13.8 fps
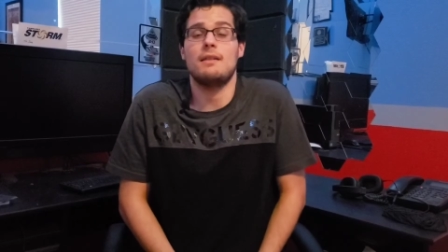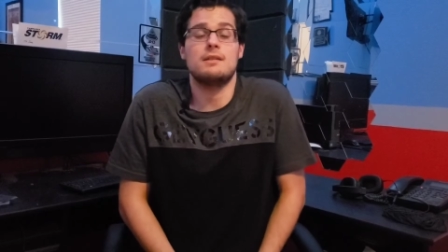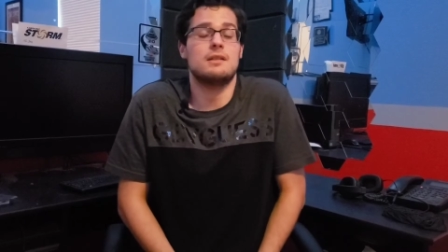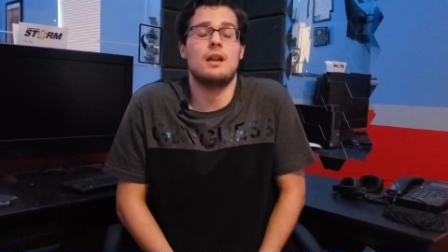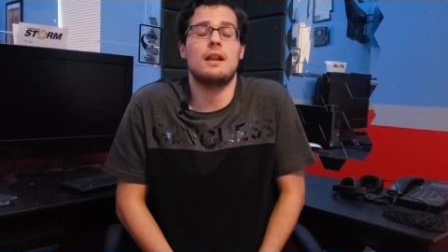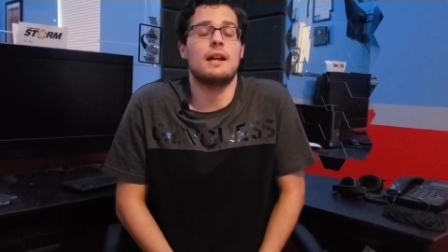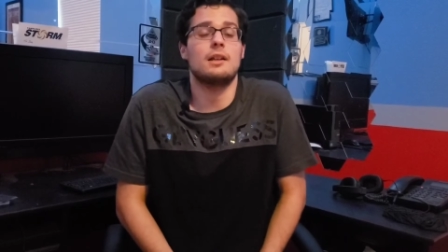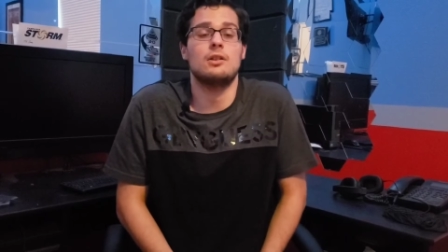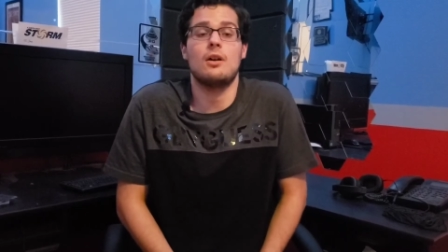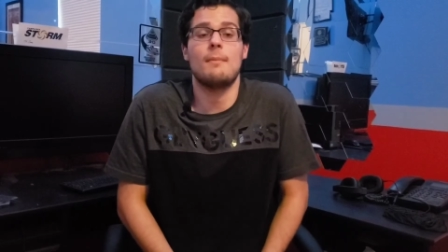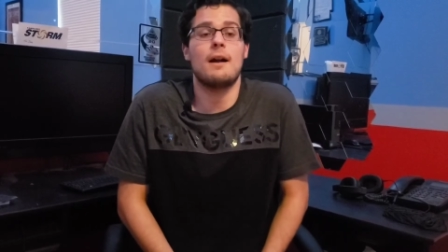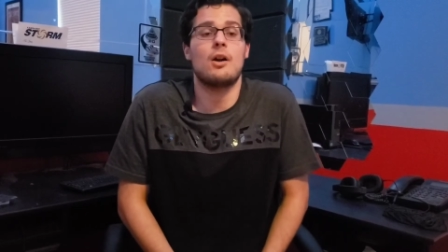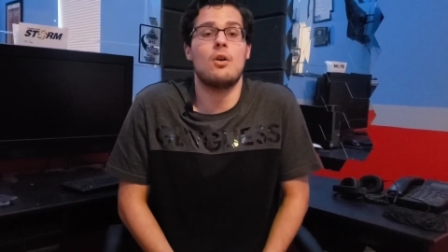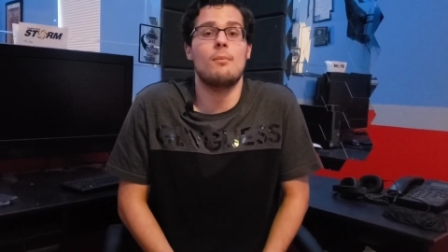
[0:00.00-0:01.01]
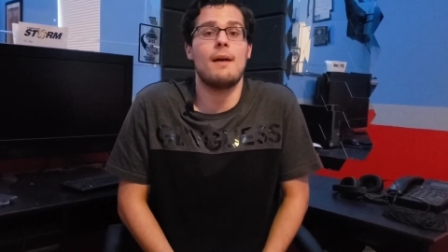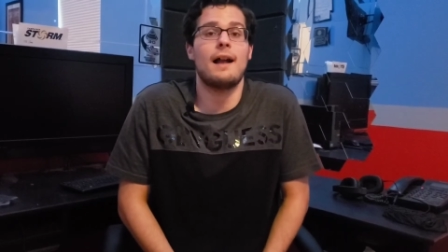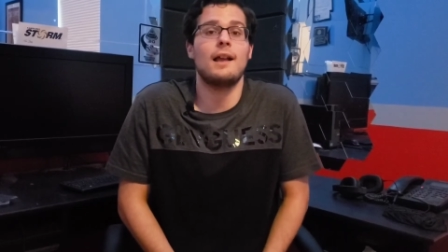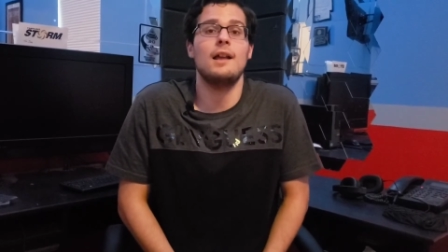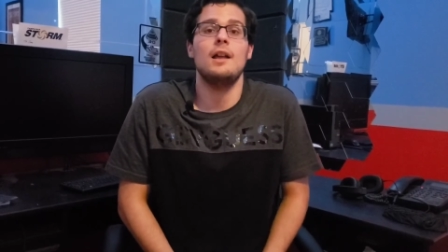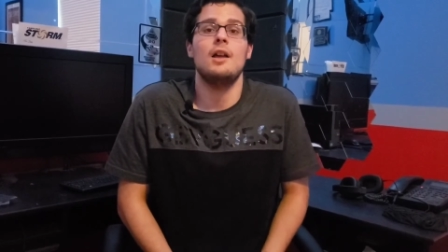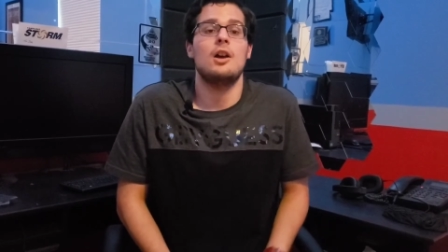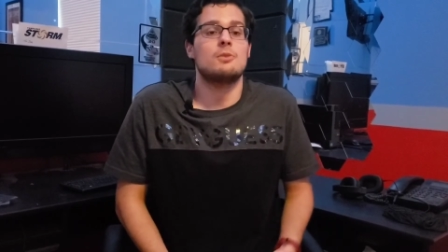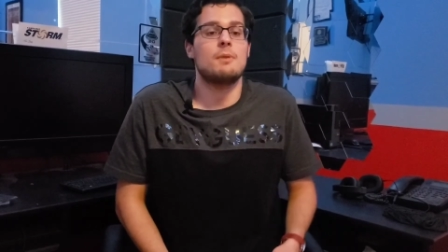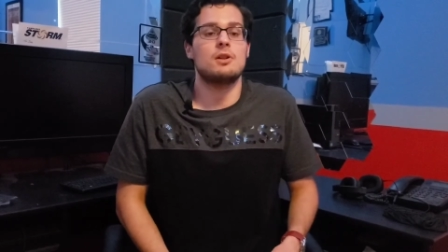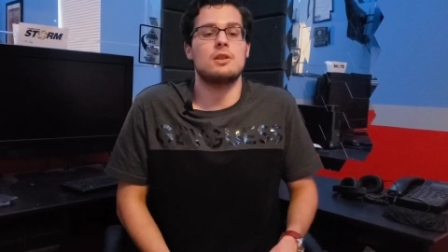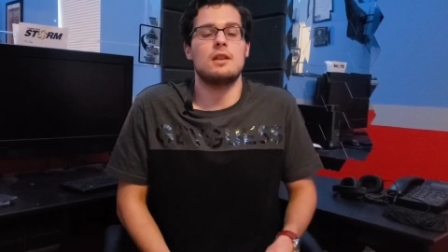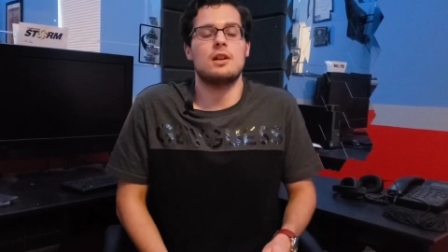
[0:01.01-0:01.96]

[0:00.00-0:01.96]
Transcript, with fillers: There's nothing I can do. I'm not going back, especially